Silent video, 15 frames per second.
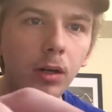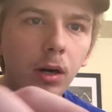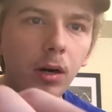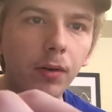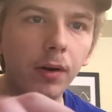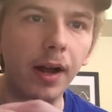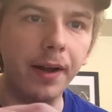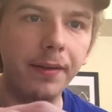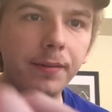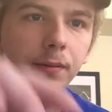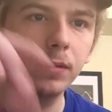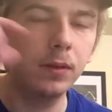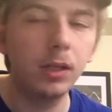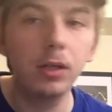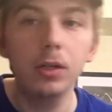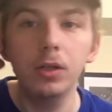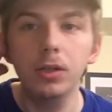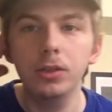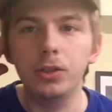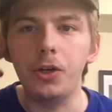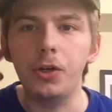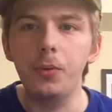All right,
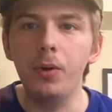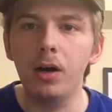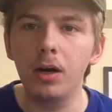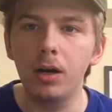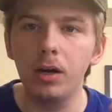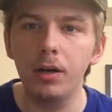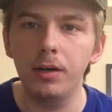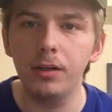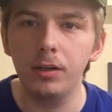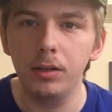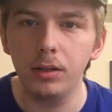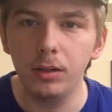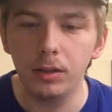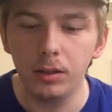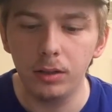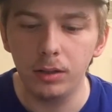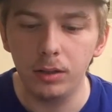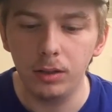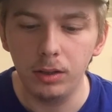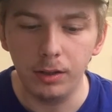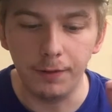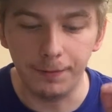so you heard
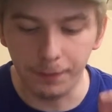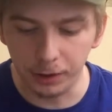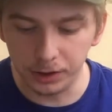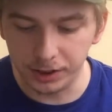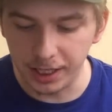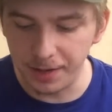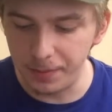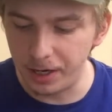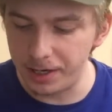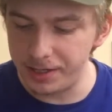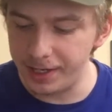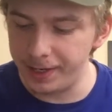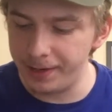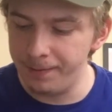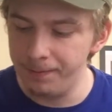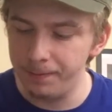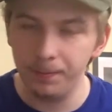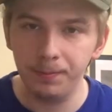the first statement I did.